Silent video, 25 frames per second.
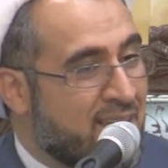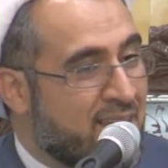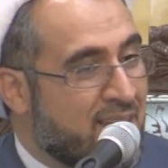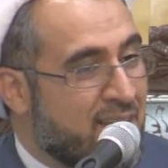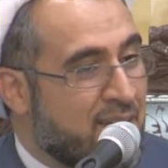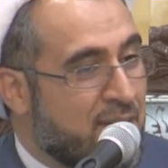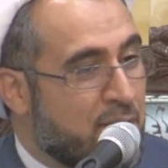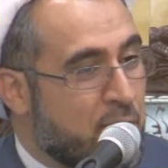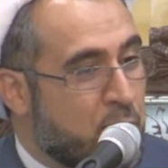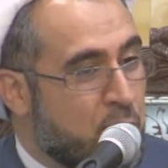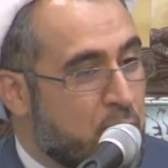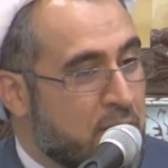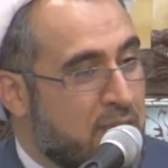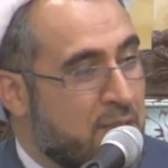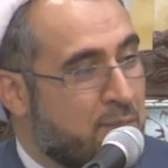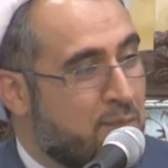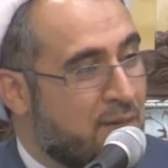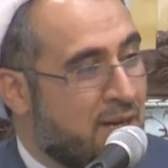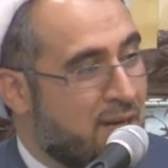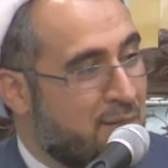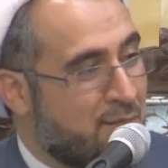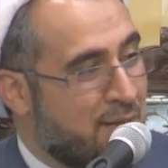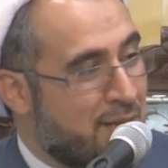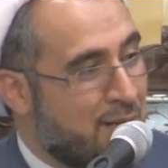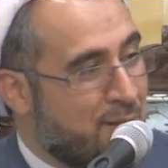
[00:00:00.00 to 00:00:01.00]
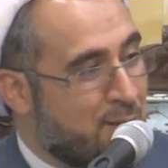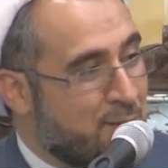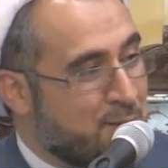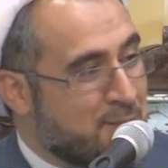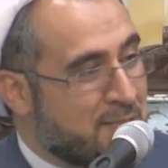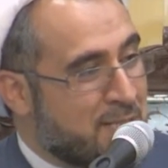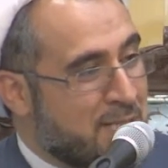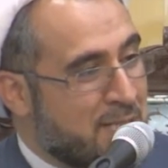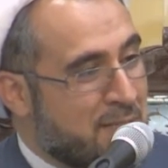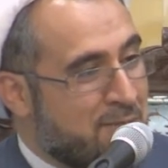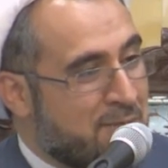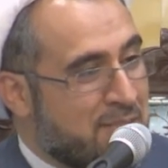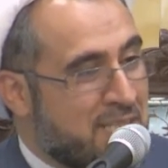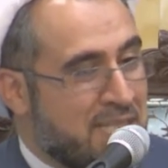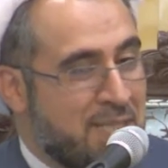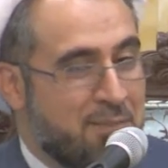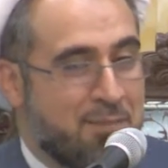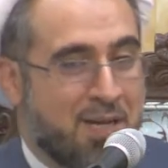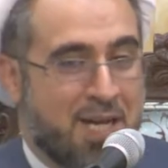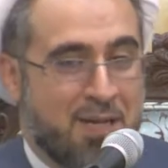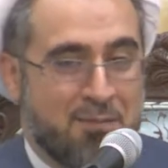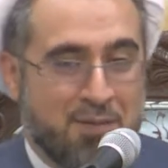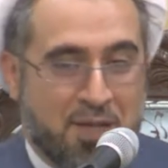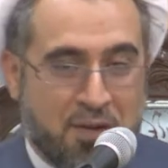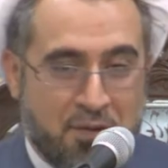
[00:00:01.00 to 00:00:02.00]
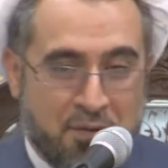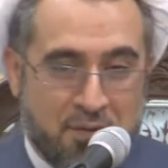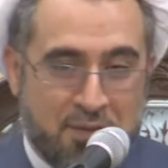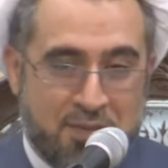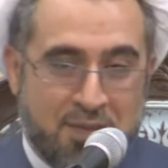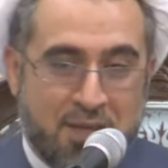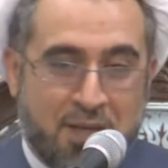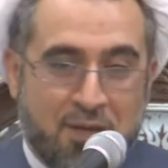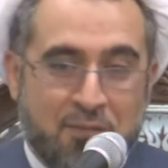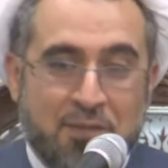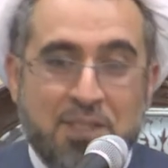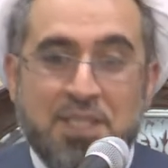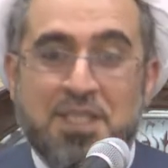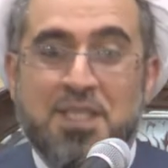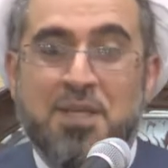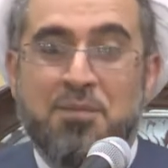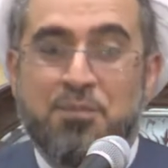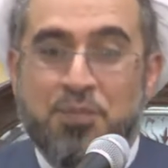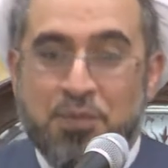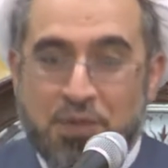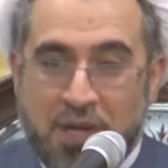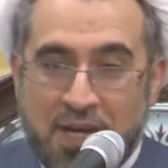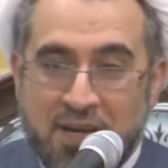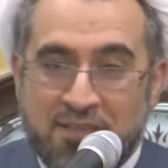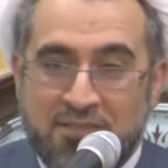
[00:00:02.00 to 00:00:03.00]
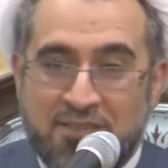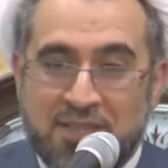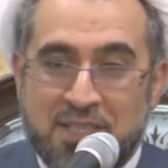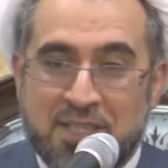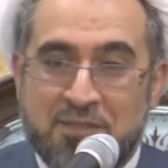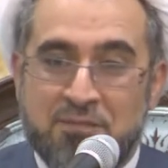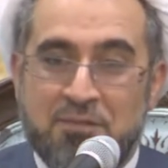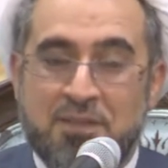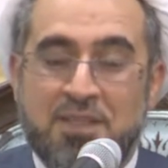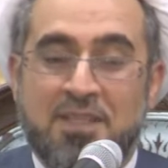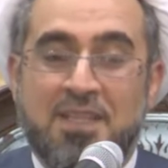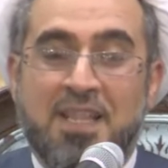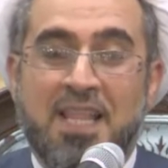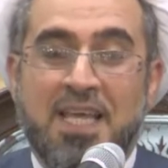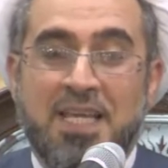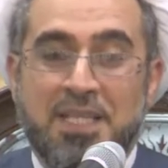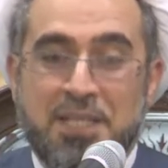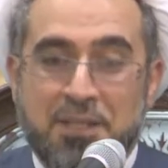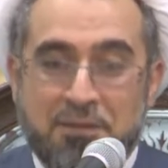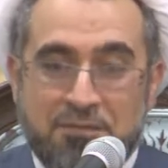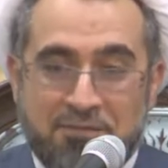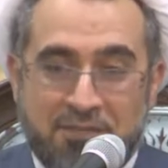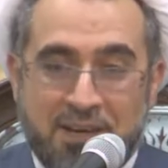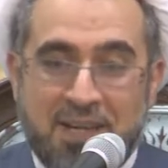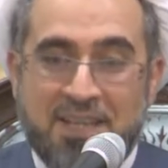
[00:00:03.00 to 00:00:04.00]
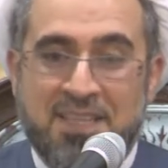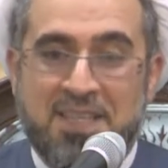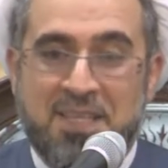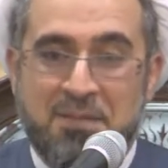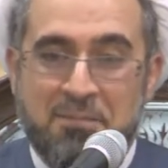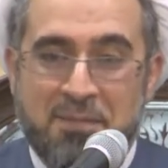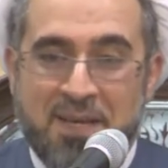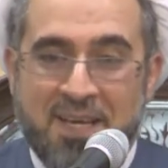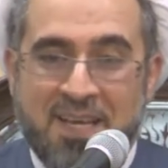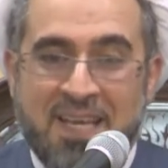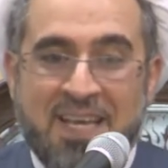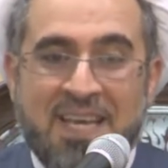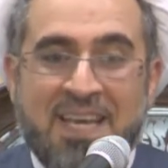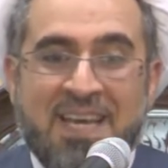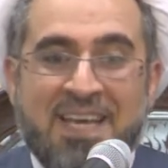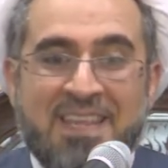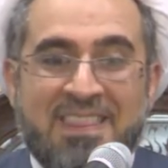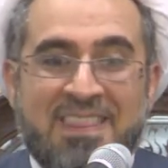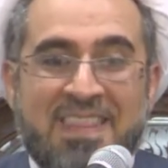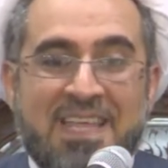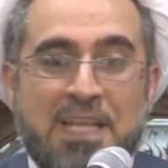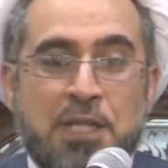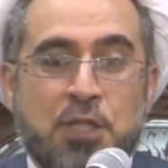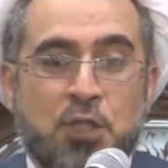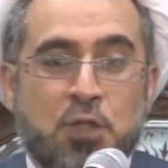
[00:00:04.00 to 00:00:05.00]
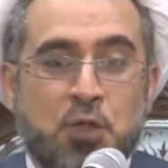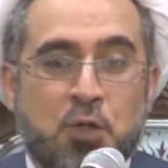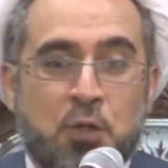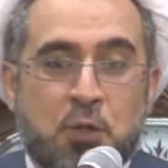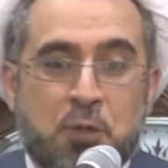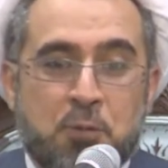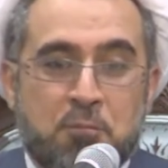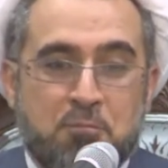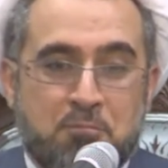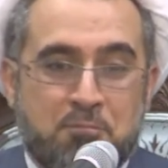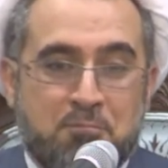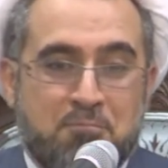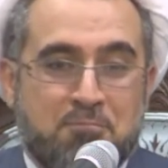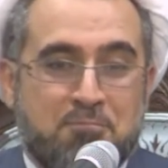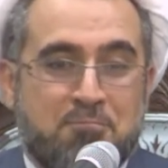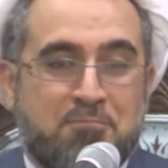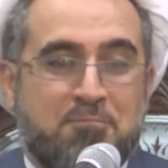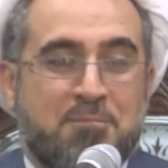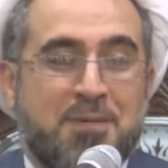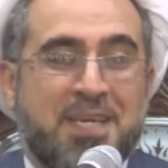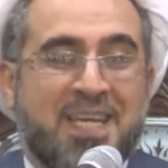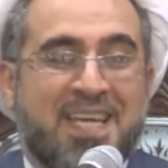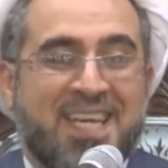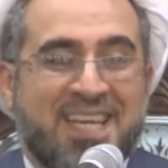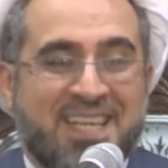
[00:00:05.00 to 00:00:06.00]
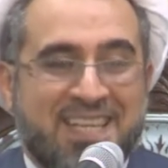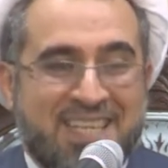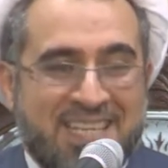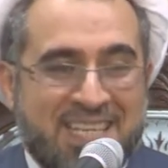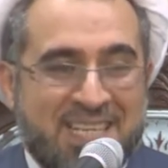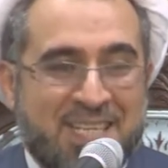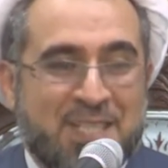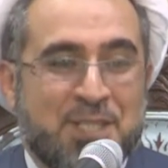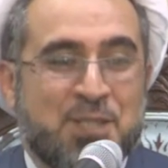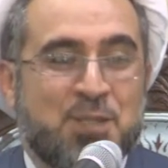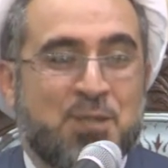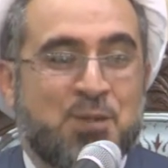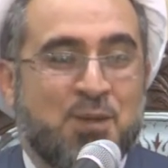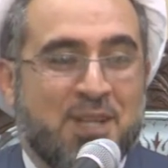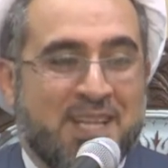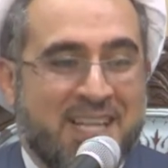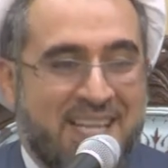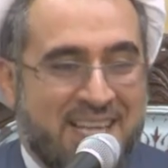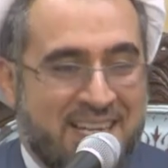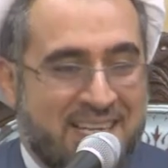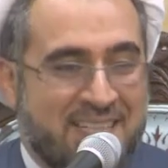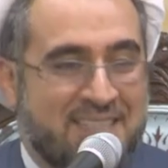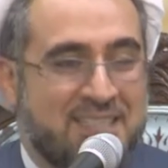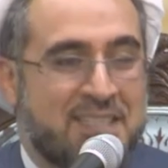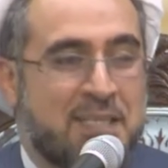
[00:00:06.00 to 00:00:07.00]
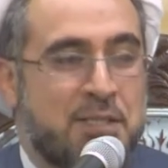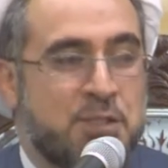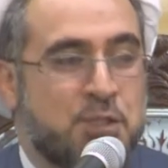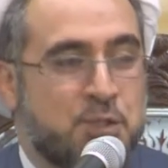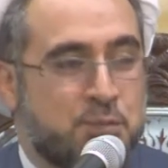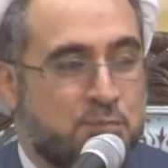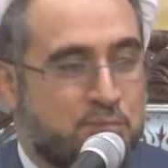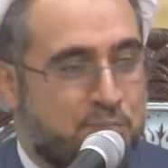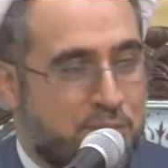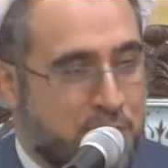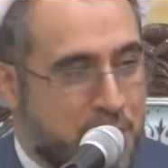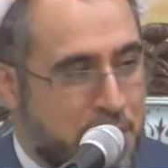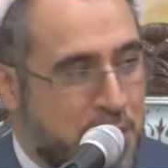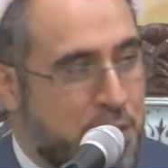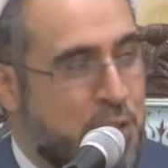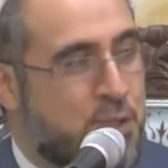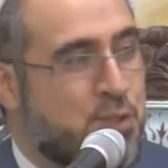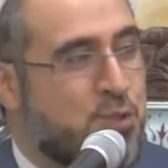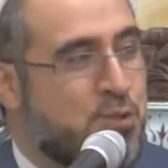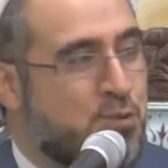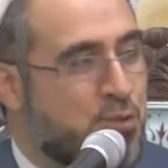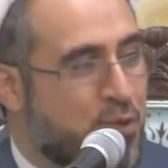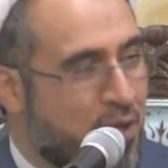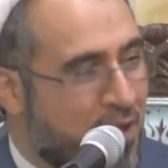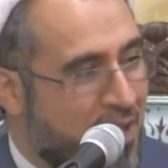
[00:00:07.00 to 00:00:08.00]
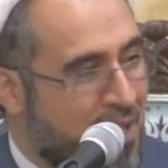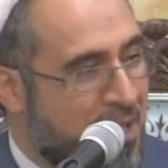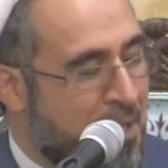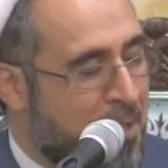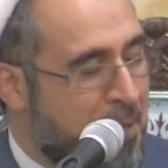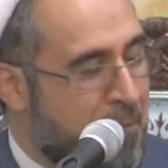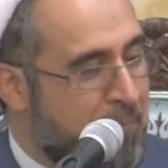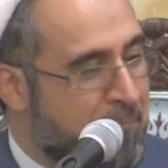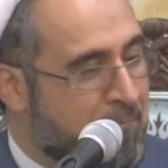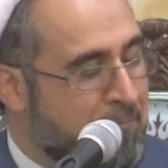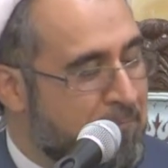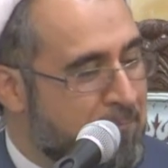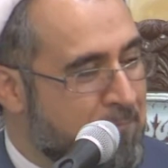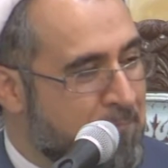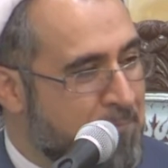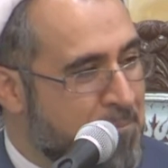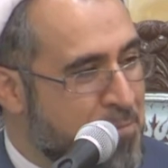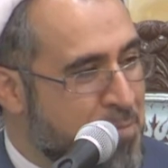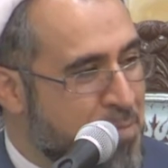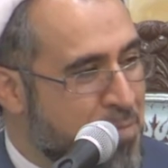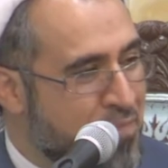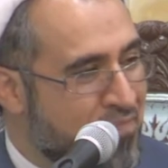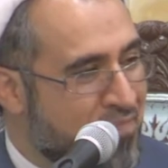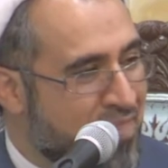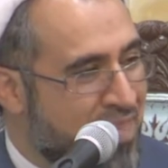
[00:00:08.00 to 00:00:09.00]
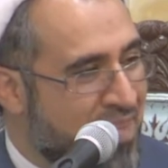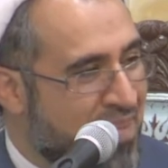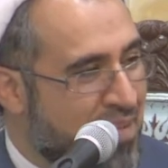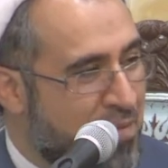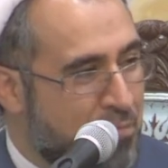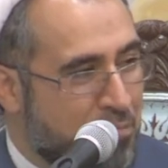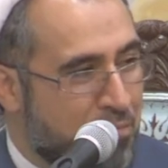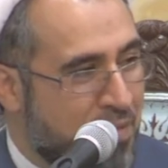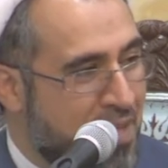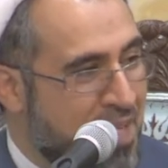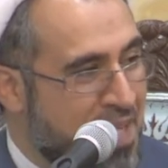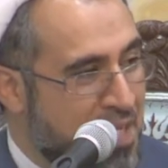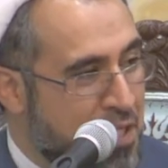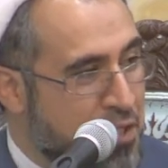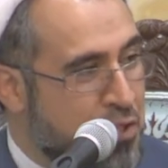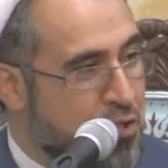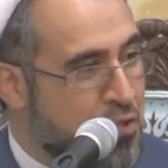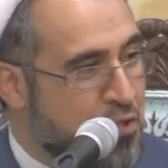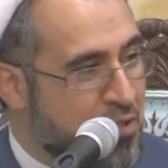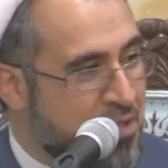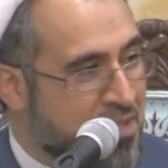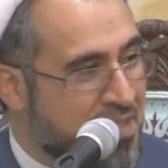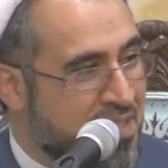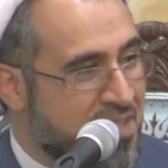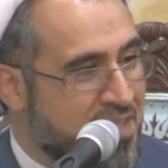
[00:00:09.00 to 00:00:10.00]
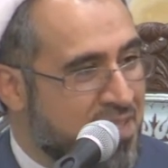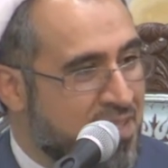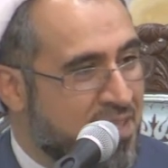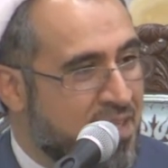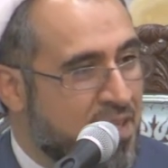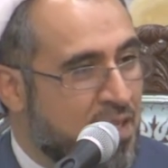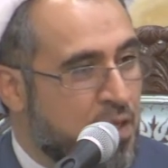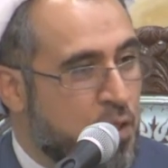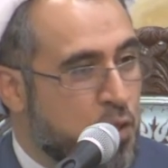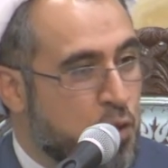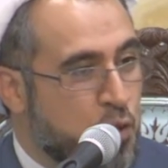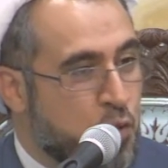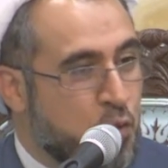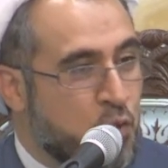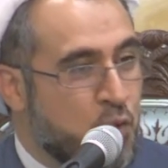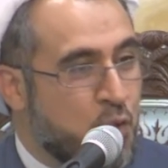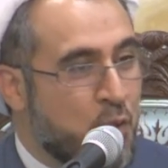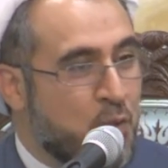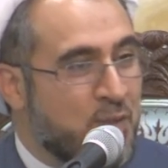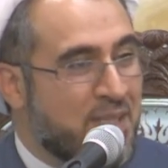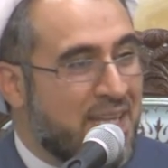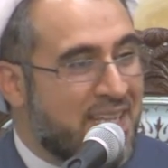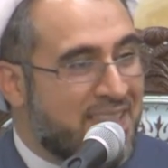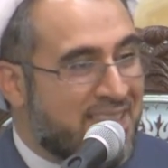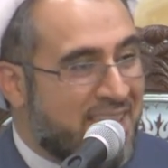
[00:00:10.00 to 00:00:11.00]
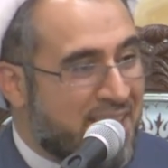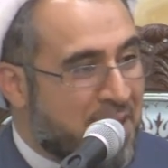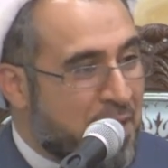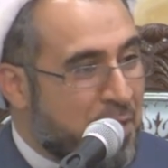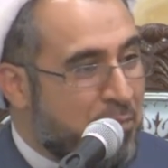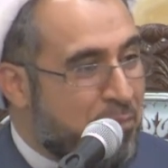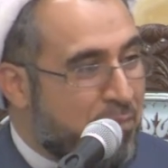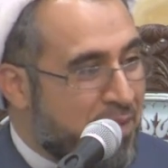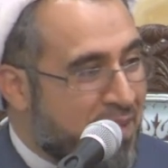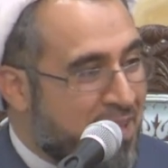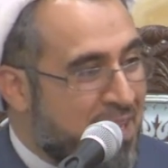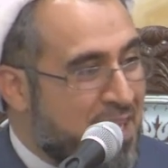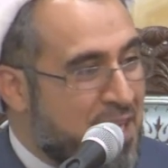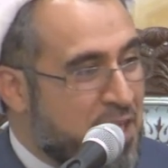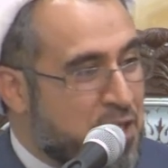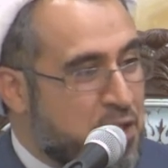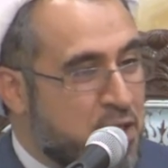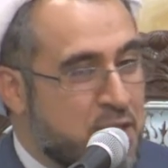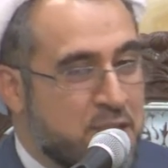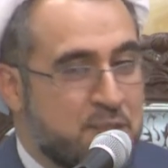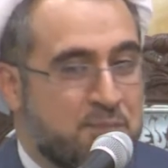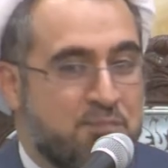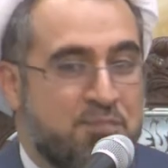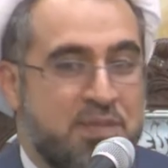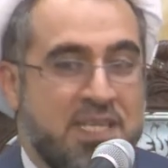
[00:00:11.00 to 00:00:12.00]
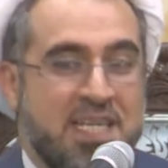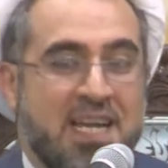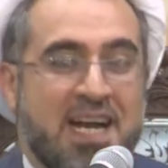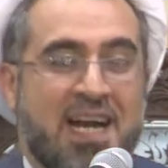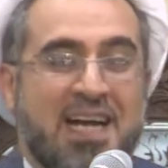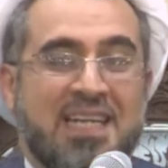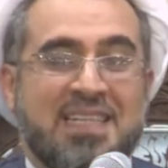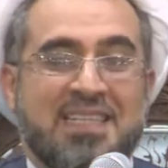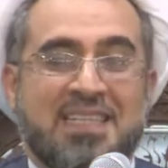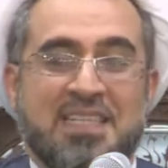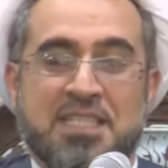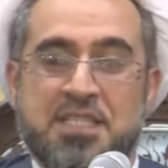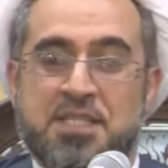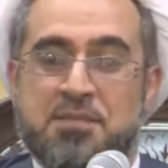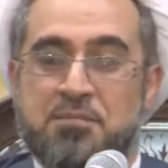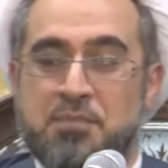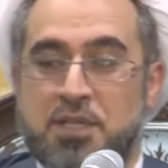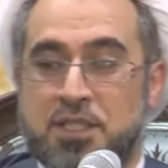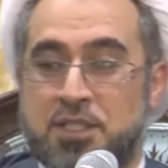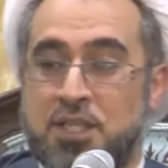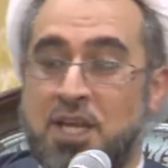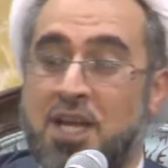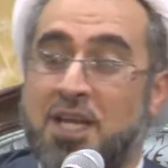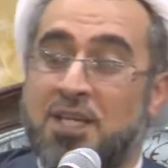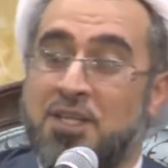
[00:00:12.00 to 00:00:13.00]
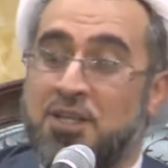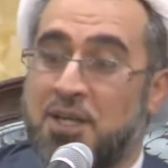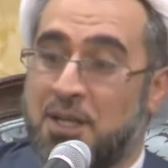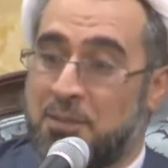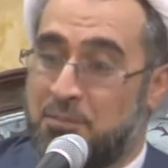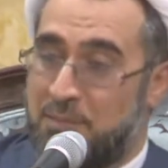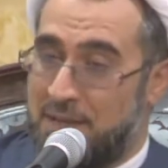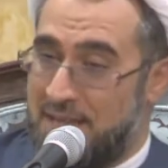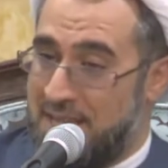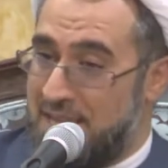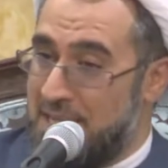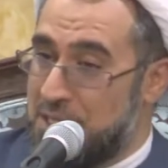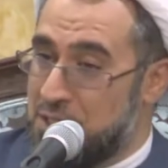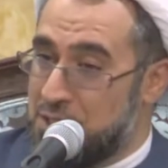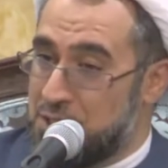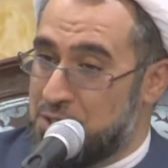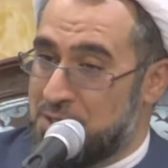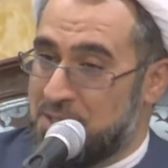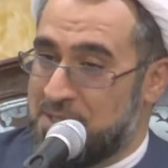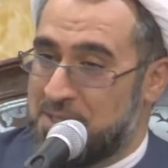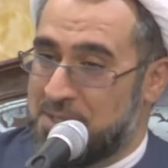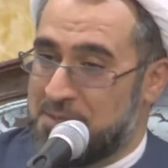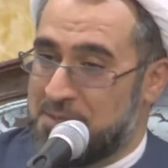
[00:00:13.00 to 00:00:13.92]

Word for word: with Imam al Hussein, with Imam al Rida, with the Prophet, with Lady Fatima, then you're beginning to learn the spiritual pleasures, to know that there are pleasures beyond these material pleasures.